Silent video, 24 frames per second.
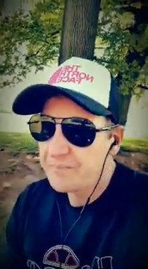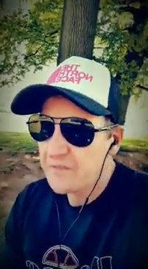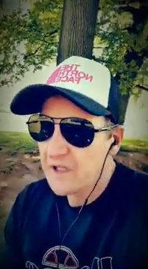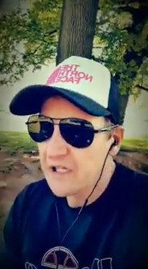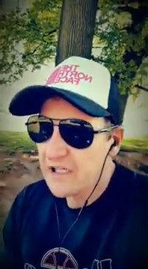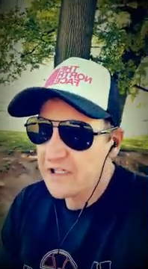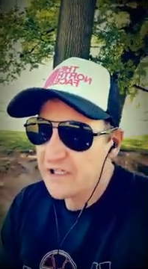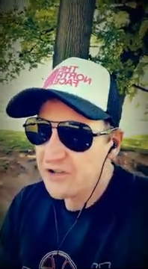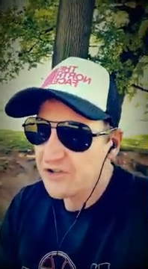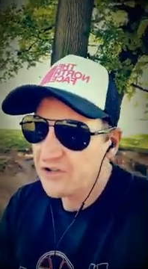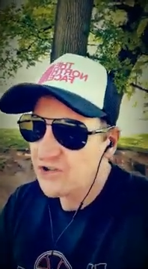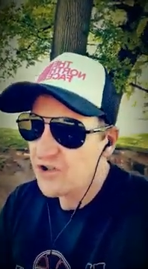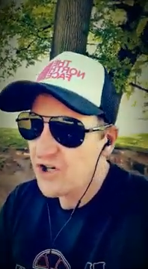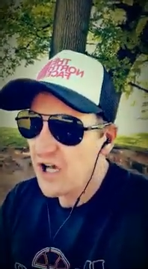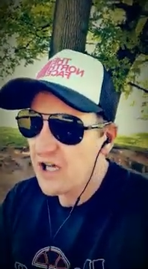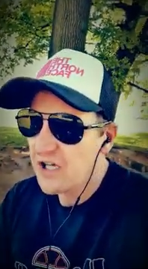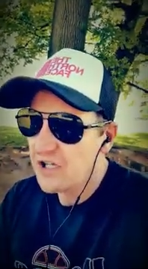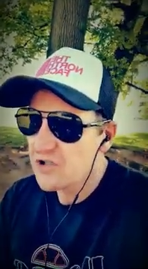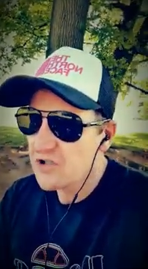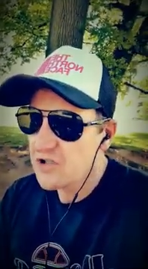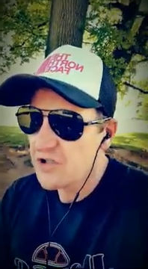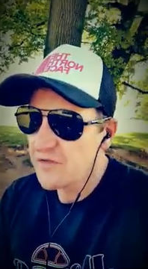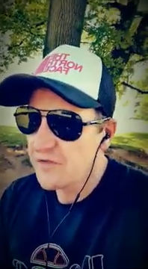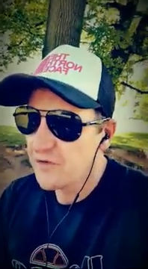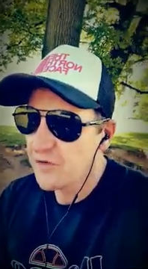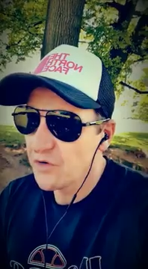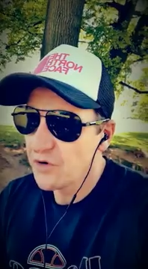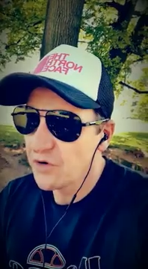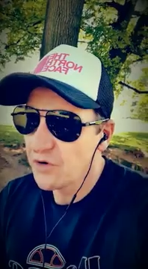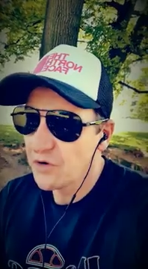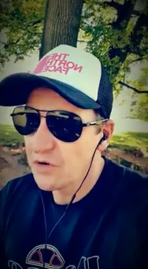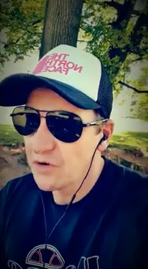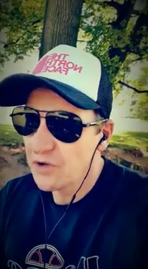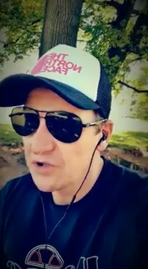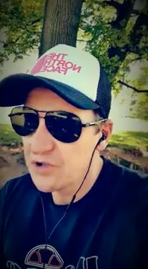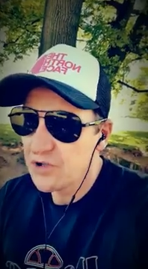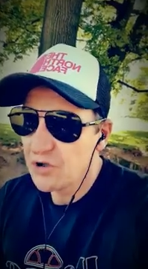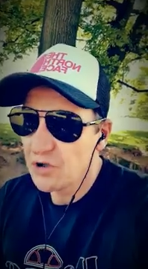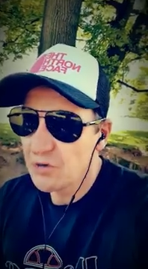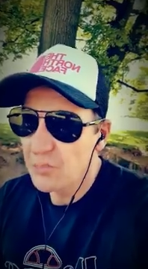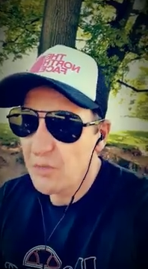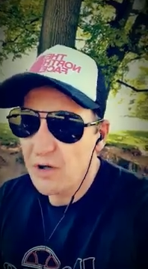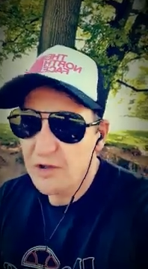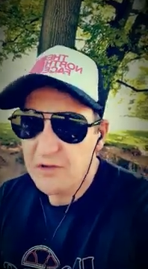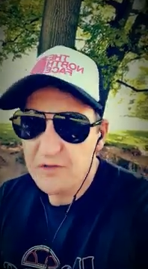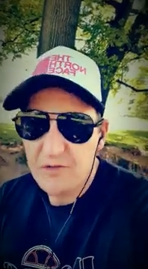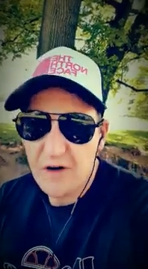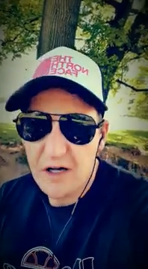in exchange for your
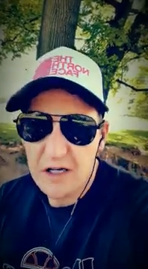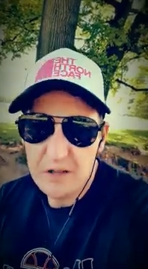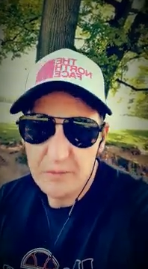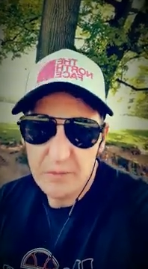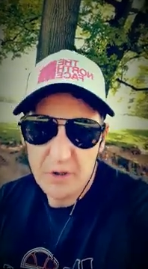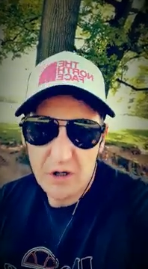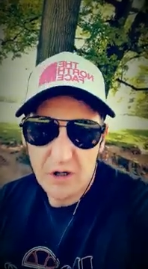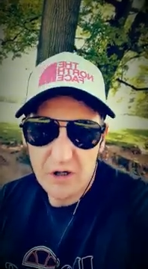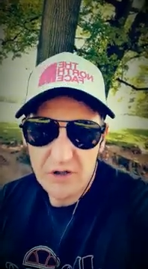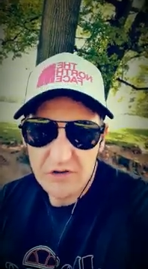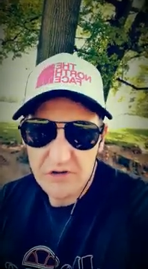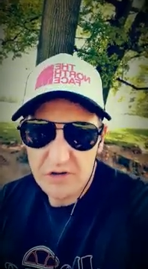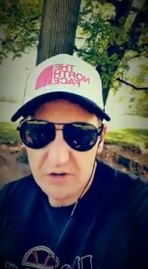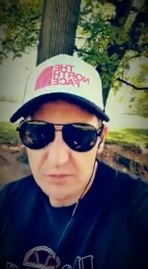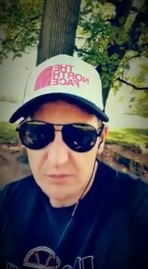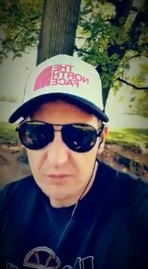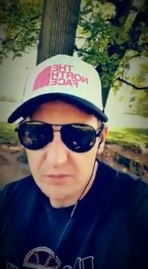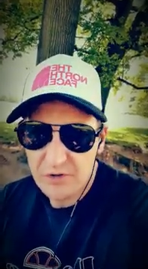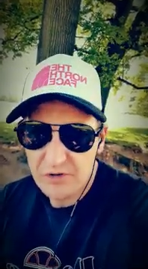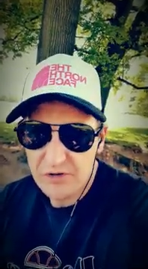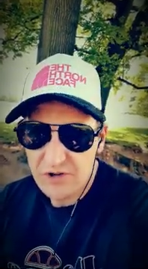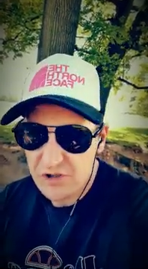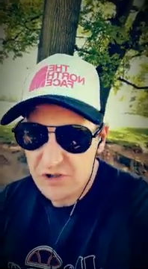most valuable items,